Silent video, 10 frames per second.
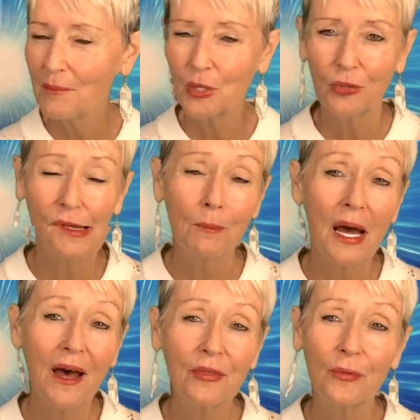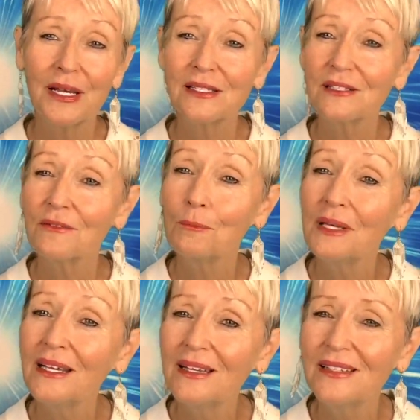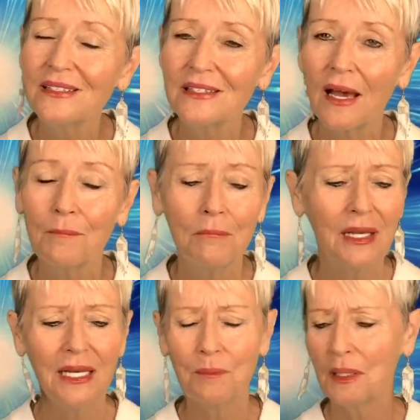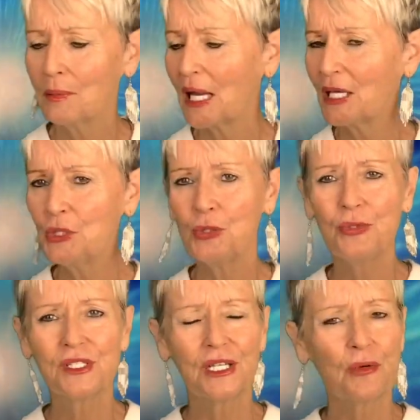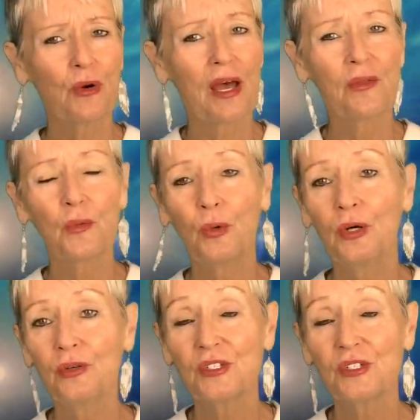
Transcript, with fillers: called the Pathways of Peace that many people are using around the world